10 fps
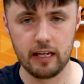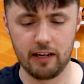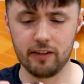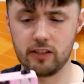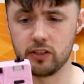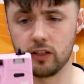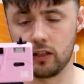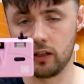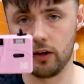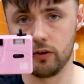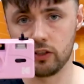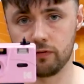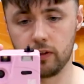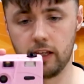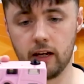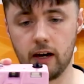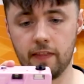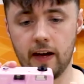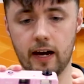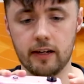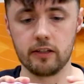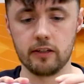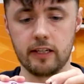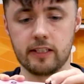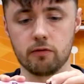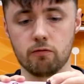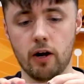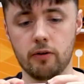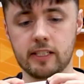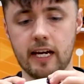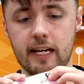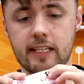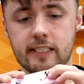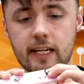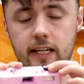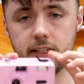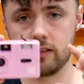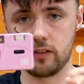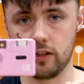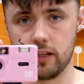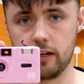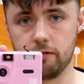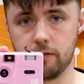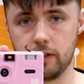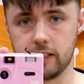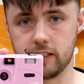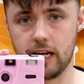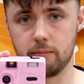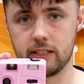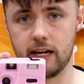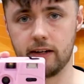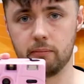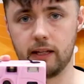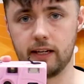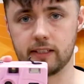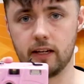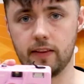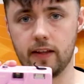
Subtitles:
if it doesn't close fully like that, you need to rotate it so that it fully snaps down in place like